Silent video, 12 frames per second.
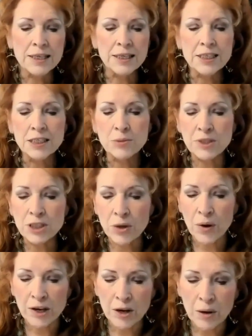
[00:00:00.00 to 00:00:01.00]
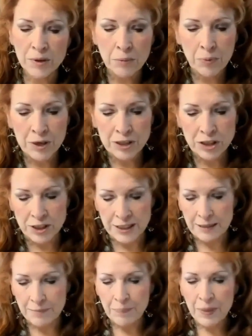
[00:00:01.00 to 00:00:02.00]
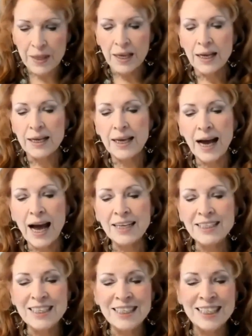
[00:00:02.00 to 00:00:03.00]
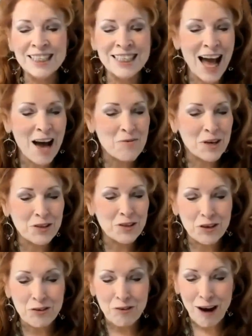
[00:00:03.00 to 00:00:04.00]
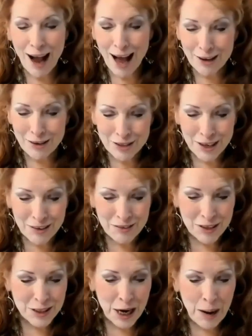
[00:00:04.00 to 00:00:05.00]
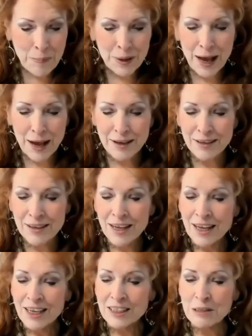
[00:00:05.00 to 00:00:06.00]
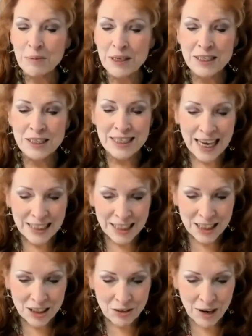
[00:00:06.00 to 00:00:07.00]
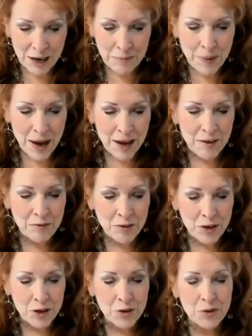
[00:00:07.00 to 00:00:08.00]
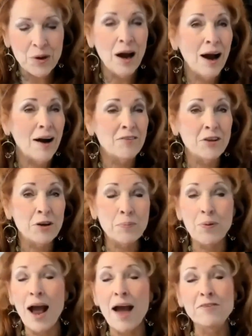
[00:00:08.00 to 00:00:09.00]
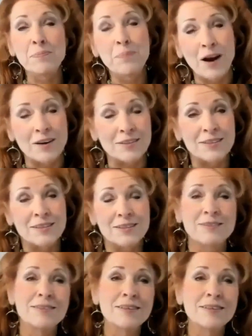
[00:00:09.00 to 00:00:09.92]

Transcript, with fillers: This is what's going on with the breeches. God does not want the ground of the tabernacle to be desecrated by a view of their private parts.